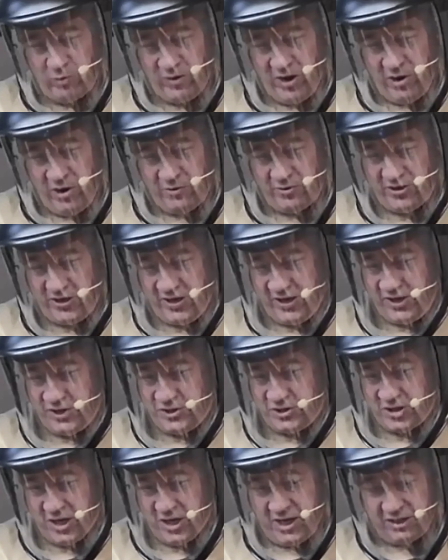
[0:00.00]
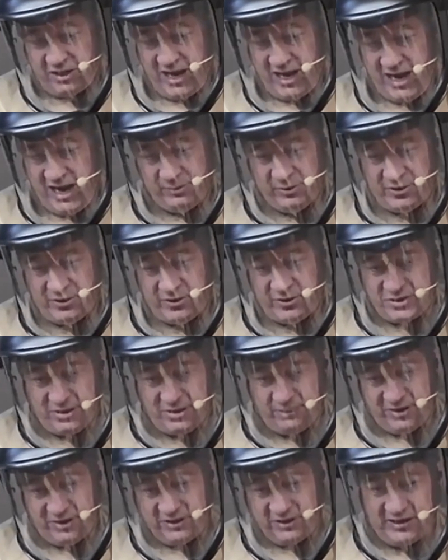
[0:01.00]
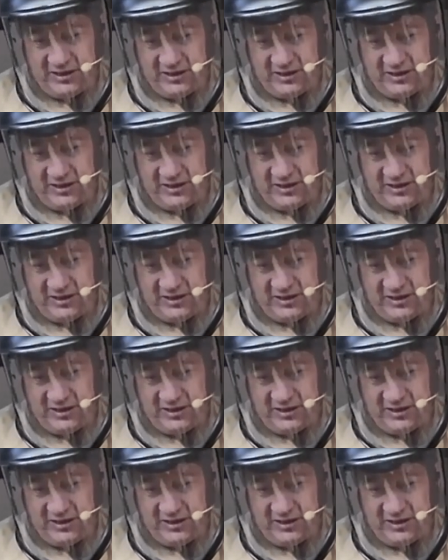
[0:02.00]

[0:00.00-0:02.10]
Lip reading: edge on a goblet or something like that.